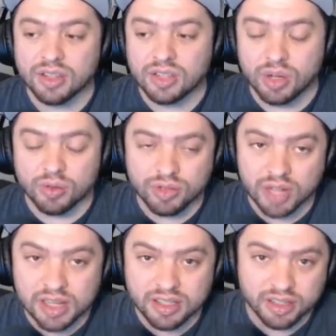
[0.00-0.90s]
don't
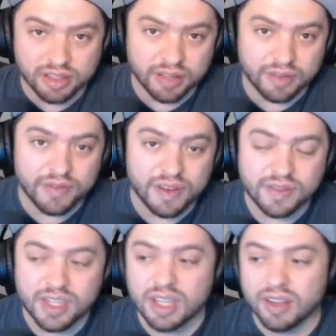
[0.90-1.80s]
try it till you're level
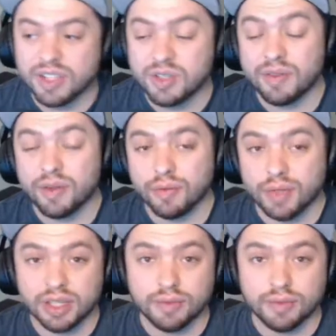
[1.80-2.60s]
50 unless you have a really,